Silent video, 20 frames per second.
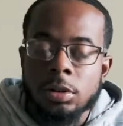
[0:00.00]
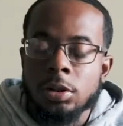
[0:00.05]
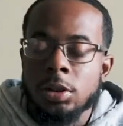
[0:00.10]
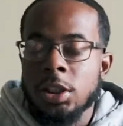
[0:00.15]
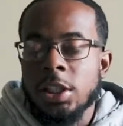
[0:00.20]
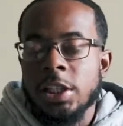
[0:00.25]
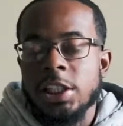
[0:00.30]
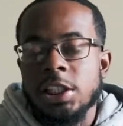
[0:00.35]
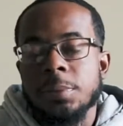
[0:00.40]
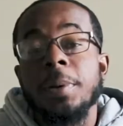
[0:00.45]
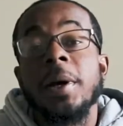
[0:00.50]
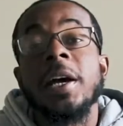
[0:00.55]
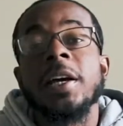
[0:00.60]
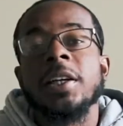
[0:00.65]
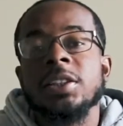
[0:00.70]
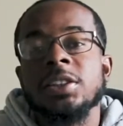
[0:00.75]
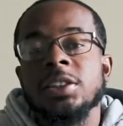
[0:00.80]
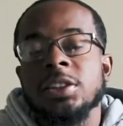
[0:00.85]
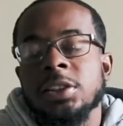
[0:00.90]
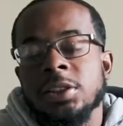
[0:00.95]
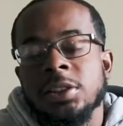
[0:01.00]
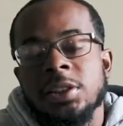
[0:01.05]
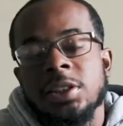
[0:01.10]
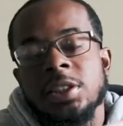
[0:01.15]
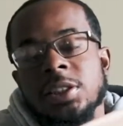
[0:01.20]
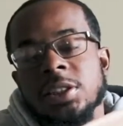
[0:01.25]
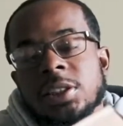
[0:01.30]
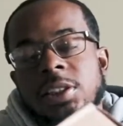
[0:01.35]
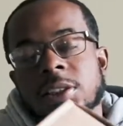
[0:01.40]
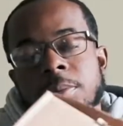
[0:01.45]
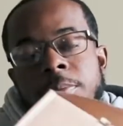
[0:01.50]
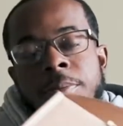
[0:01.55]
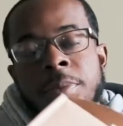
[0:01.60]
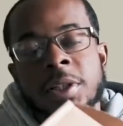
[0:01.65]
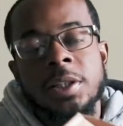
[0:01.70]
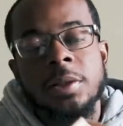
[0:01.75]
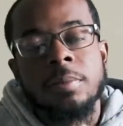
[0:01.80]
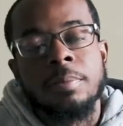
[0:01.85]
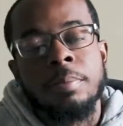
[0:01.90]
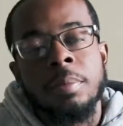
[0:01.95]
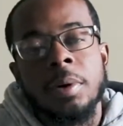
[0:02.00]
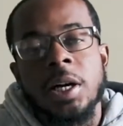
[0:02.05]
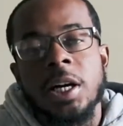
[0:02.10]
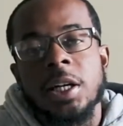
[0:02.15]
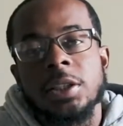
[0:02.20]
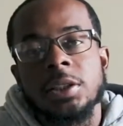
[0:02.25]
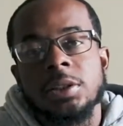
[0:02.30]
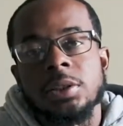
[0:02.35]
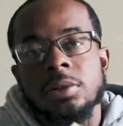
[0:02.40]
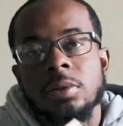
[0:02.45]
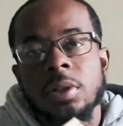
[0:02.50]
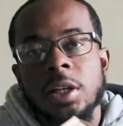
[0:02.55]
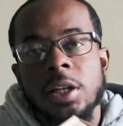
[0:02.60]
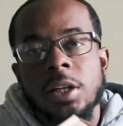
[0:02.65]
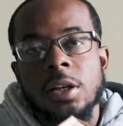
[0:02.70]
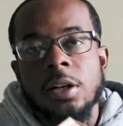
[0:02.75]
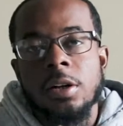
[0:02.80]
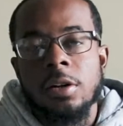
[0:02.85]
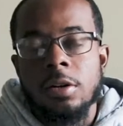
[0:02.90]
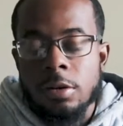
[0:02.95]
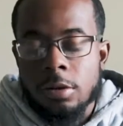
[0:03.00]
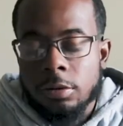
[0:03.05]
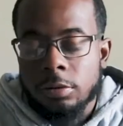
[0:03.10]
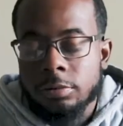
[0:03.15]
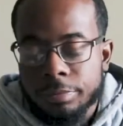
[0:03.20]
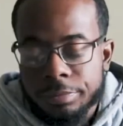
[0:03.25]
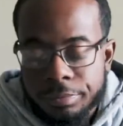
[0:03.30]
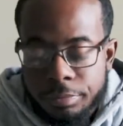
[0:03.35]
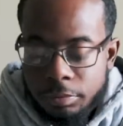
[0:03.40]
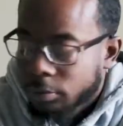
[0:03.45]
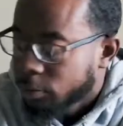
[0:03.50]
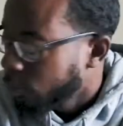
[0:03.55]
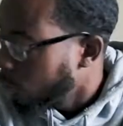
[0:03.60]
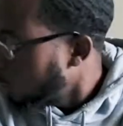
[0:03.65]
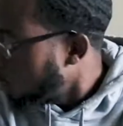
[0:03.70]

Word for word: The next package is this big box right here.